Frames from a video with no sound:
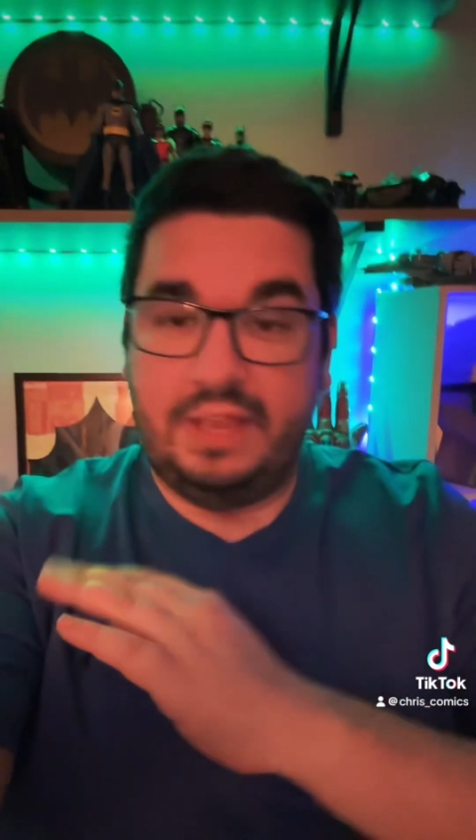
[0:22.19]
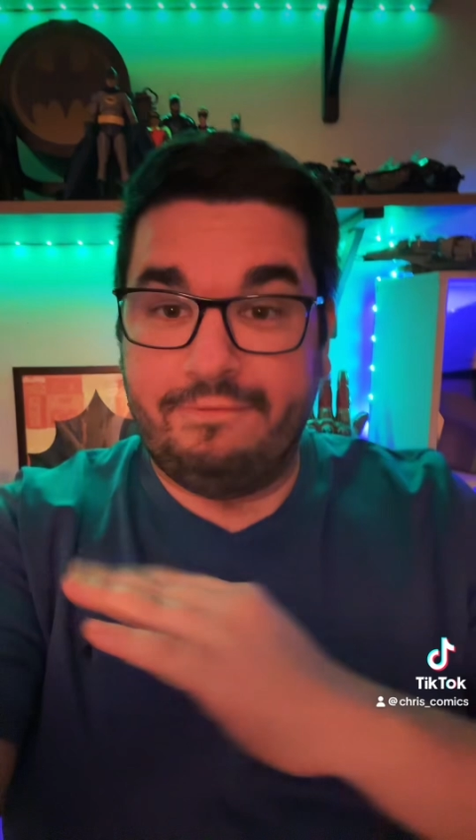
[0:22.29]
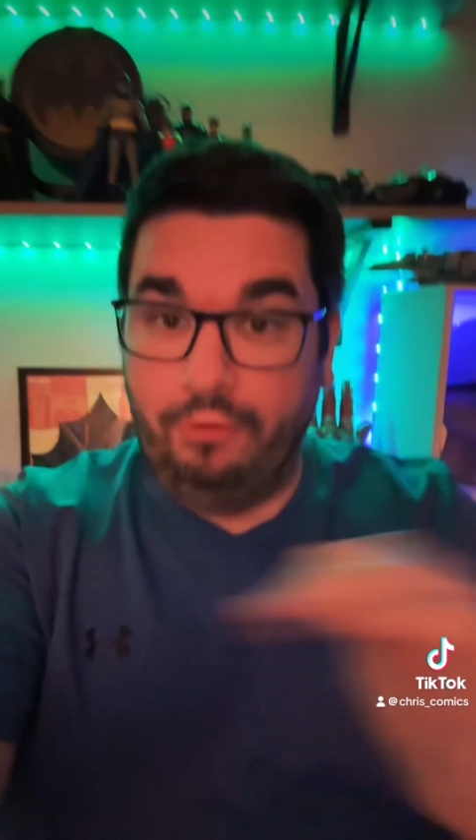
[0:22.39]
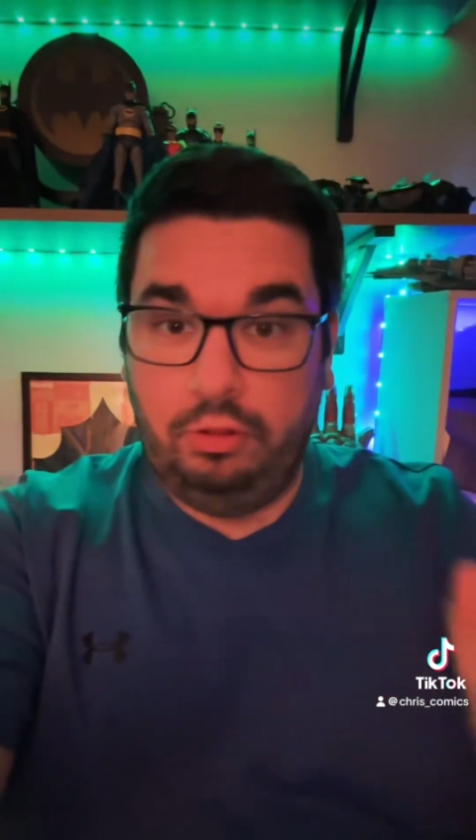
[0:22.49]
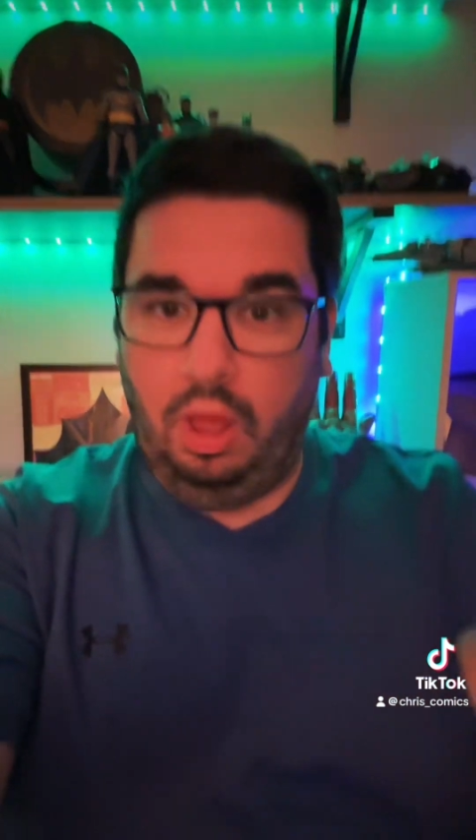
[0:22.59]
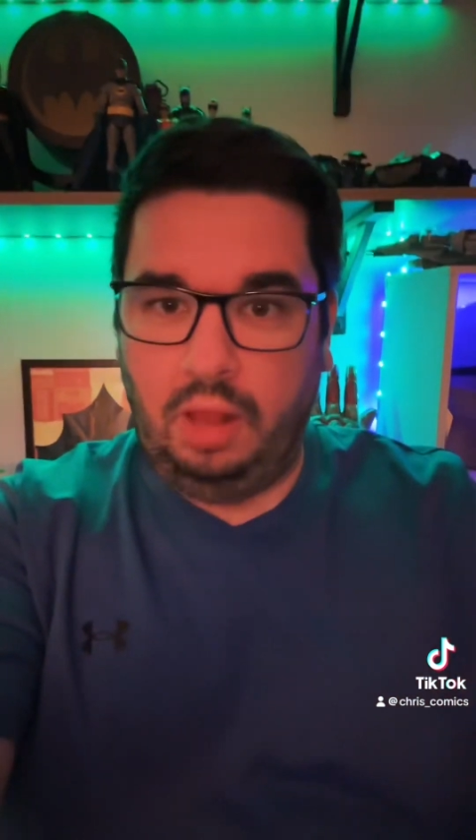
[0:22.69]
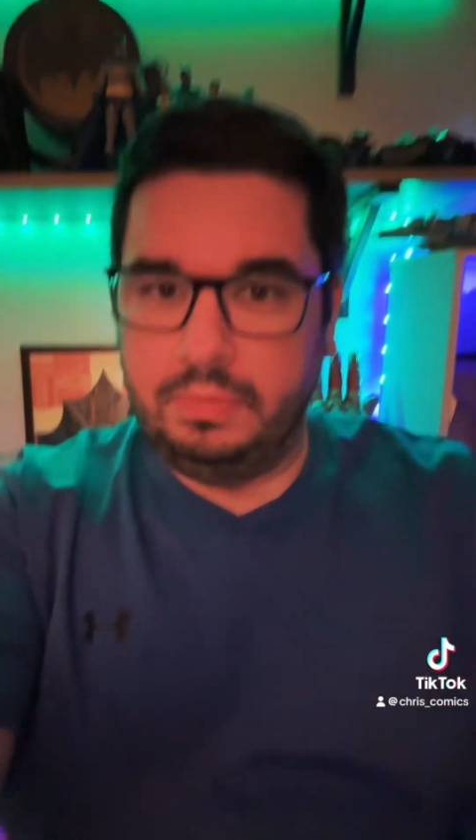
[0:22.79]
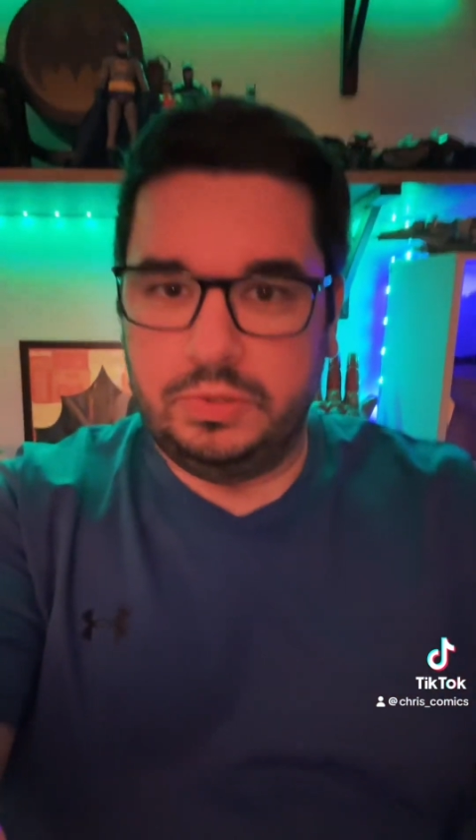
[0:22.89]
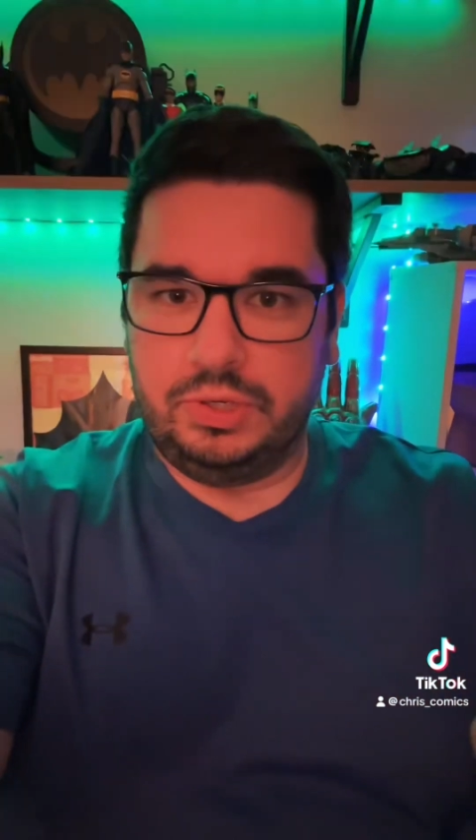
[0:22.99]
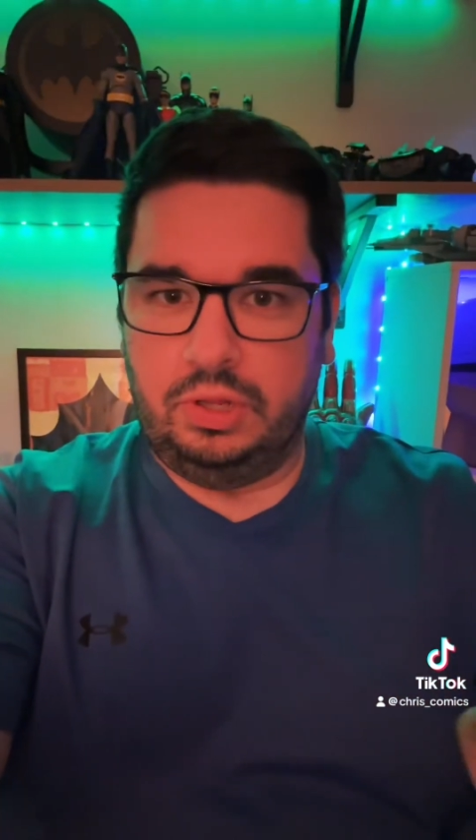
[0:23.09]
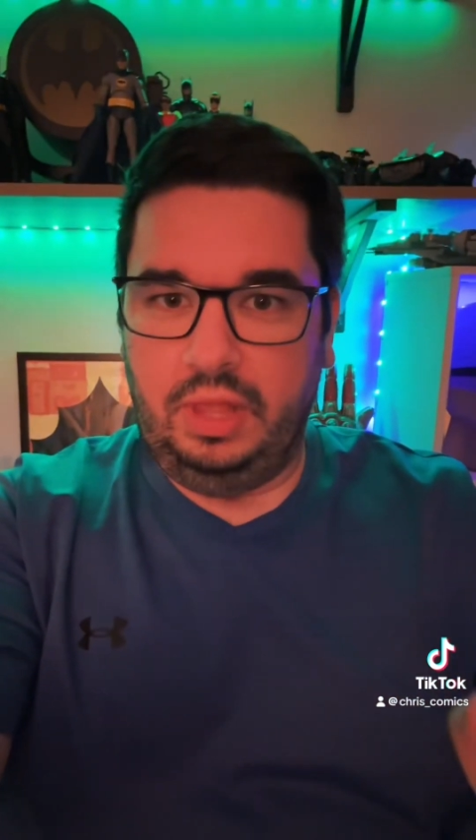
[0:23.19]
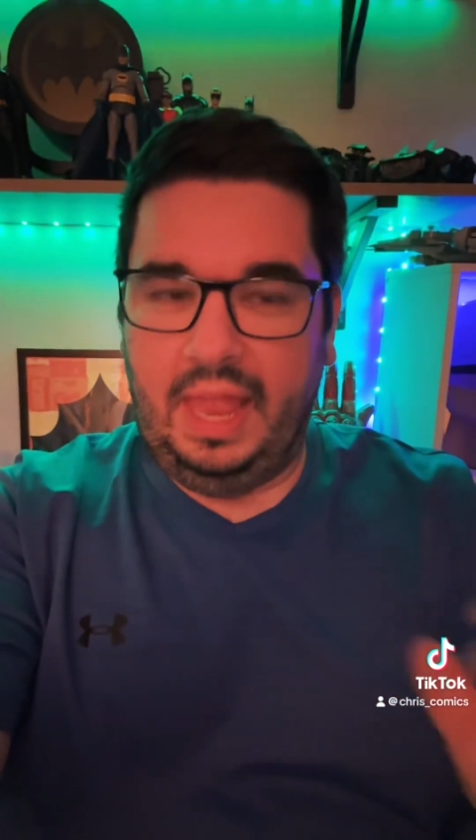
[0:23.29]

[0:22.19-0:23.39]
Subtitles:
a full-on musical,